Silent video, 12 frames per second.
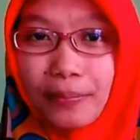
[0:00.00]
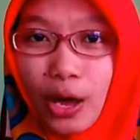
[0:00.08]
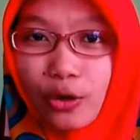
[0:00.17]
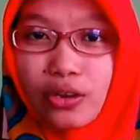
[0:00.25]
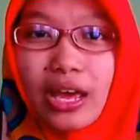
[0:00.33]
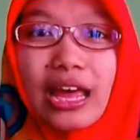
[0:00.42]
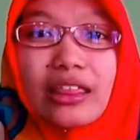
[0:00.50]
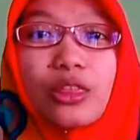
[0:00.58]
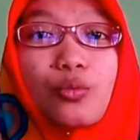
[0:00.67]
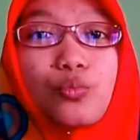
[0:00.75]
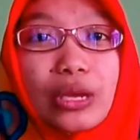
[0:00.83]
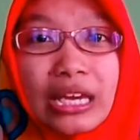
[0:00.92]
about
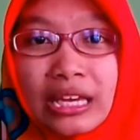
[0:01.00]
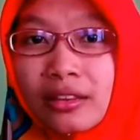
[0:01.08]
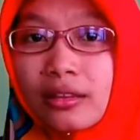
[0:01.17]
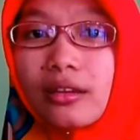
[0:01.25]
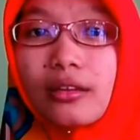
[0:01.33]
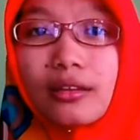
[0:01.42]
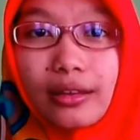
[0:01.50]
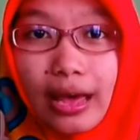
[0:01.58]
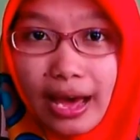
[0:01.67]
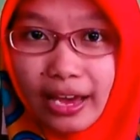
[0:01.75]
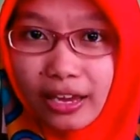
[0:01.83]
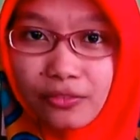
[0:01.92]
the real
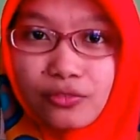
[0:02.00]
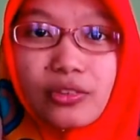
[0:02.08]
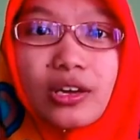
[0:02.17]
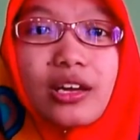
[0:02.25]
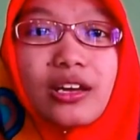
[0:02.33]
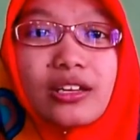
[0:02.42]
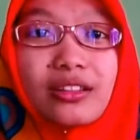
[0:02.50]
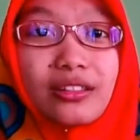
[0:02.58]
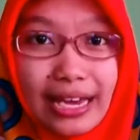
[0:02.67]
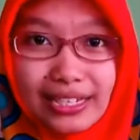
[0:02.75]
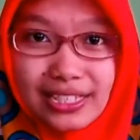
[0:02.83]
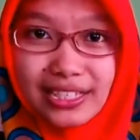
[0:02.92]
life
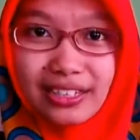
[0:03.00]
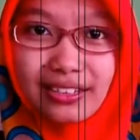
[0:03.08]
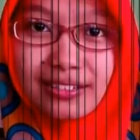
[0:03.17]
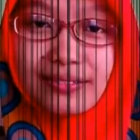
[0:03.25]
lesson.